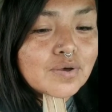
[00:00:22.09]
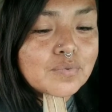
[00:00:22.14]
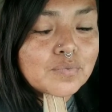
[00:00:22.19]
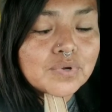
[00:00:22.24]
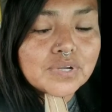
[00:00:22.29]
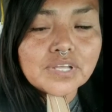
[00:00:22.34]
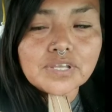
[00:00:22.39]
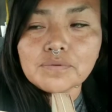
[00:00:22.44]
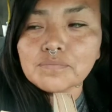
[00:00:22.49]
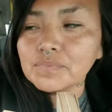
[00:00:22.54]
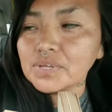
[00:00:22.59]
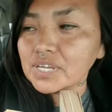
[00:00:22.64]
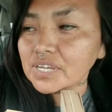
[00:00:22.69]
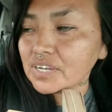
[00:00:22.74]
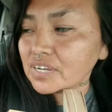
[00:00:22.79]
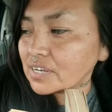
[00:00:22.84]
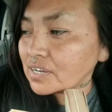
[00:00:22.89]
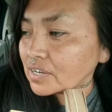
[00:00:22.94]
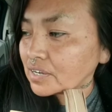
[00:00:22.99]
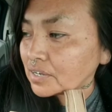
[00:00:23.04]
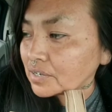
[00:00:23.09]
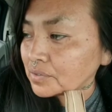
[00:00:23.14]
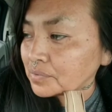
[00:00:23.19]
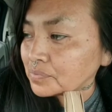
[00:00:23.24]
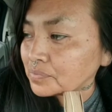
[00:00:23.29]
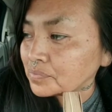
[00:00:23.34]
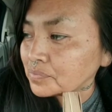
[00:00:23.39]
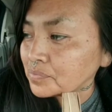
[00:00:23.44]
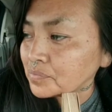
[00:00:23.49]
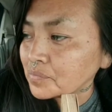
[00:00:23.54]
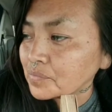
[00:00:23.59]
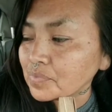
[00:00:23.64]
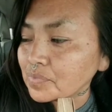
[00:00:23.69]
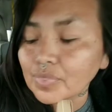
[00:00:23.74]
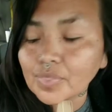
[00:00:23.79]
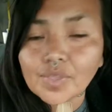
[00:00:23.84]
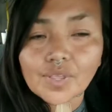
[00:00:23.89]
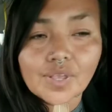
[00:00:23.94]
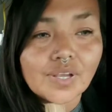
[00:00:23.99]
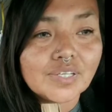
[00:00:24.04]
where you make a um,
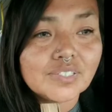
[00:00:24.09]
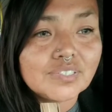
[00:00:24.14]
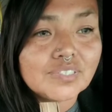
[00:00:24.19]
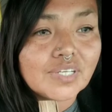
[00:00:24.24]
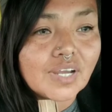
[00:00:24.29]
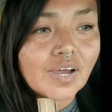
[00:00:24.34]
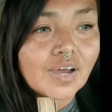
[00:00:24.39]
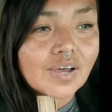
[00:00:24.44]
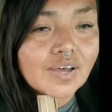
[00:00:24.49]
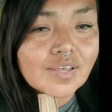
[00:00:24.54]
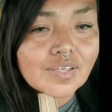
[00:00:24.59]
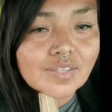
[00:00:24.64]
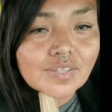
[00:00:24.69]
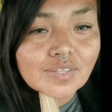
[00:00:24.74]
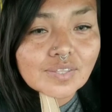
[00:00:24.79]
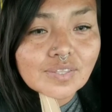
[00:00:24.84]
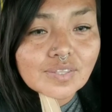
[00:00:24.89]
a chat